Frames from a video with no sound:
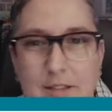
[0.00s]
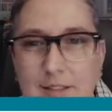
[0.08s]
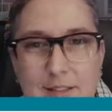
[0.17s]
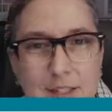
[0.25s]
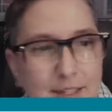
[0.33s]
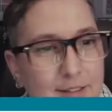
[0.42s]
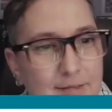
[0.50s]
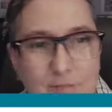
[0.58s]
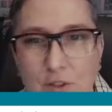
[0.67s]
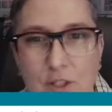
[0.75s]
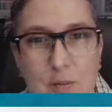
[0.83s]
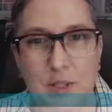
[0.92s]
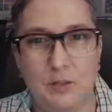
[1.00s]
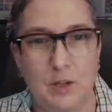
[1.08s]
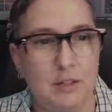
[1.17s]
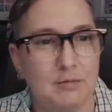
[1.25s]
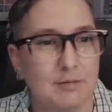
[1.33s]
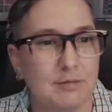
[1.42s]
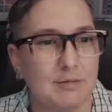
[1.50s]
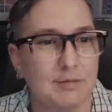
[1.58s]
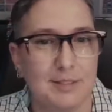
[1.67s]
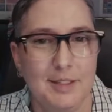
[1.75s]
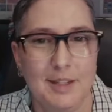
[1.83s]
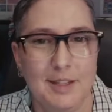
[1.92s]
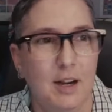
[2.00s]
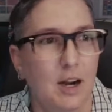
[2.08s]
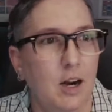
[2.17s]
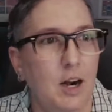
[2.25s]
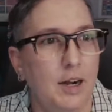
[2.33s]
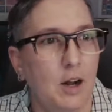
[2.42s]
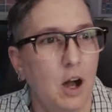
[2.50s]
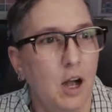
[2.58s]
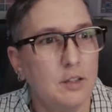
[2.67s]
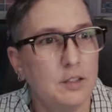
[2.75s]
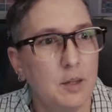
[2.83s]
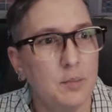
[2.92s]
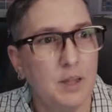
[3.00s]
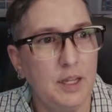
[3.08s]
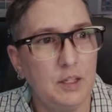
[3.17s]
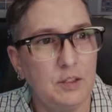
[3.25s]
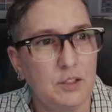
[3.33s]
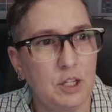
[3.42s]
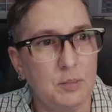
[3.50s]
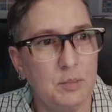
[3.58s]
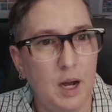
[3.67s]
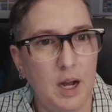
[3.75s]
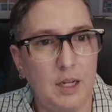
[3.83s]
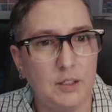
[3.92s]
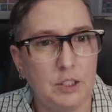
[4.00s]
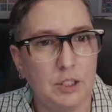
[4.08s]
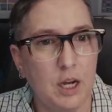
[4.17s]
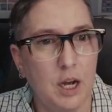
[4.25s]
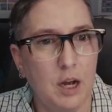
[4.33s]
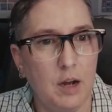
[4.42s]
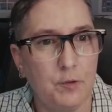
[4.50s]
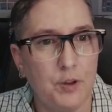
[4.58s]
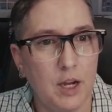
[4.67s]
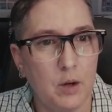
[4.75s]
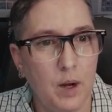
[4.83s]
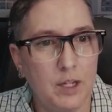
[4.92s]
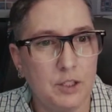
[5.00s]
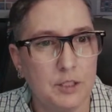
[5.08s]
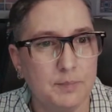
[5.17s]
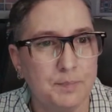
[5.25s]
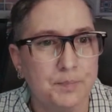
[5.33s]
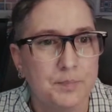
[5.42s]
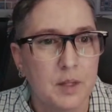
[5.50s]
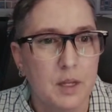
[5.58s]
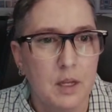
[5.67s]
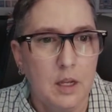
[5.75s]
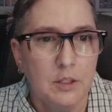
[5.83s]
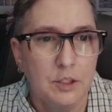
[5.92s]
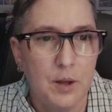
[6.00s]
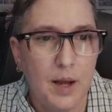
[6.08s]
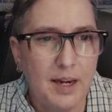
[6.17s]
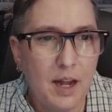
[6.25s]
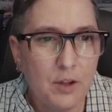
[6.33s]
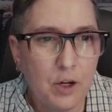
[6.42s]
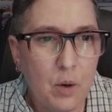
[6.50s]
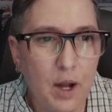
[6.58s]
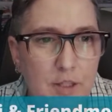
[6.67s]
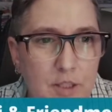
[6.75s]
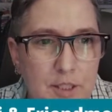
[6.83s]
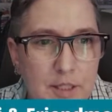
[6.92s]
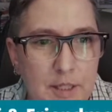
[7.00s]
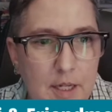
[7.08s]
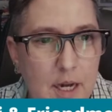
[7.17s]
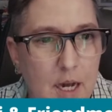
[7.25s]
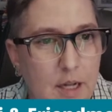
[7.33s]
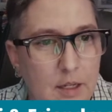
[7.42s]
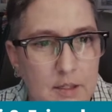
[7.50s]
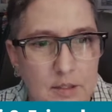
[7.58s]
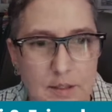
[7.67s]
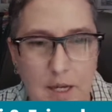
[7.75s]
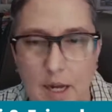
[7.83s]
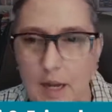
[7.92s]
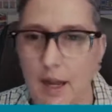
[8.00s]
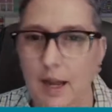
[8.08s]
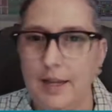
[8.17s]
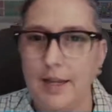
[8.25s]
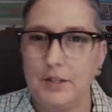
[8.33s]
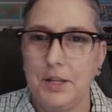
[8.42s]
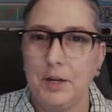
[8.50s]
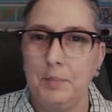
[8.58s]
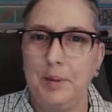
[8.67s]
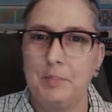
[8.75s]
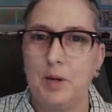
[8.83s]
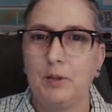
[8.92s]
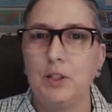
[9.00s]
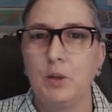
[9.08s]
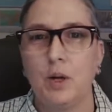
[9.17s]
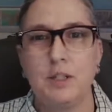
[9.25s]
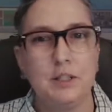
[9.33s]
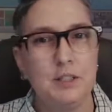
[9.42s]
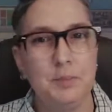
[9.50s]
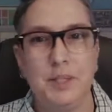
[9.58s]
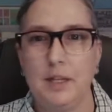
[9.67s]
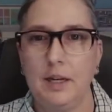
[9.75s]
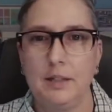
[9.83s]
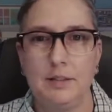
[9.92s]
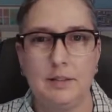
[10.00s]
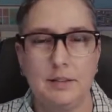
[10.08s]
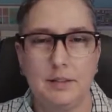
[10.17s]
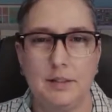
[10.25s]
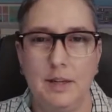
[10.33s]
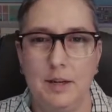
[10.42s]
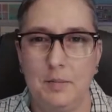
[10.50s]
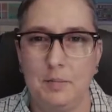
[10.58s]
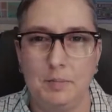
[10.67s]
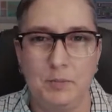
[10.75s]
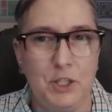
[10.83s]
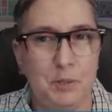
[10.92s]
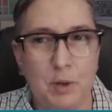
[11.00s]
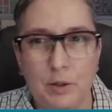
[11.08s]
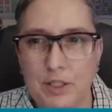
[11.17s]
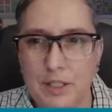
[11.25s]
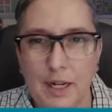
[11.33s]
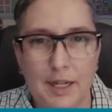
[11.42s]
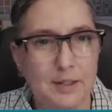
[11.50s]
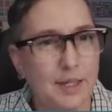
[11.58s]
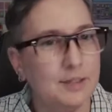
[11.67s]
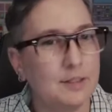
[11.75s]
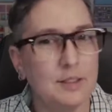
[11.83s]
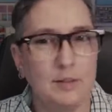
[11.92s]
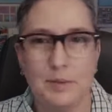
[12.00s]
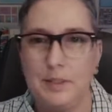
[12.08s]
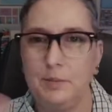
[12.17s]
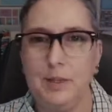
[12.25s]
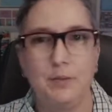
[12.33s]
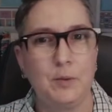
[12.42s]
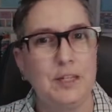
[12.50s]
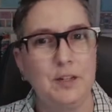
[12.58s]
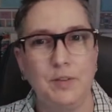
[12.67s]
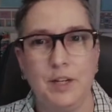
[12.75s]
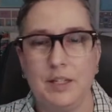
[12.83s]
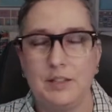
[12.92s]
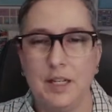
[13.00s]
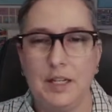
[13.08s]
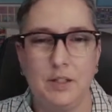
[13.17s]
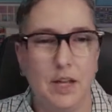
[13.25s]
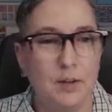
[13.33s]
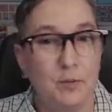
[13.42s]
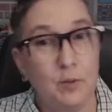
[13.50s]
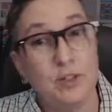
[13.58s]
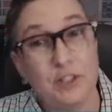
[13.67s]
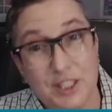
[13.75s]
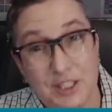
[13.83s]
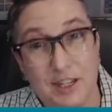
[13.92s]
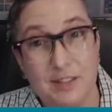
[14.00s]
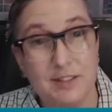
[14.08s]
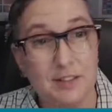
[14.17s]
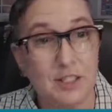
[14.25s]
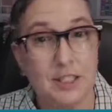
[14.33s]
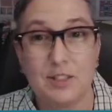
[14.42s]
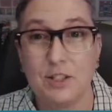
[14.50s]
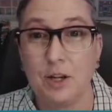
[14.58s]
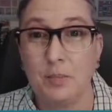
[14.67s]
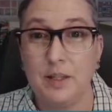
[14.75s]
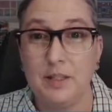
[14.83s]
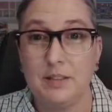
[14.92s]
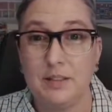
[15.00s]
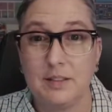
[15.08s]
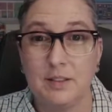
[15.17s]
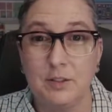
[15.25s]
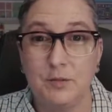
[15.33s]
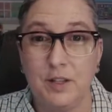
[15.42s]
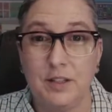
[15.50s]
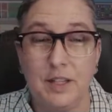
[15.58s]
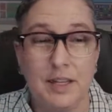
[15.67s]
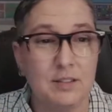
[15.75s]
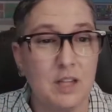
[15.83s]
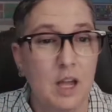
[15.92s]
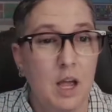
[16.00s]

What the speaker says: It's like so much fun. All right. Awesome. Thank you so much for that question. So I had another question because I get a lot of Bitmoji questions because Genmoji and I we lead a very exciting life. Well, she does. She likes to go places and do fun things.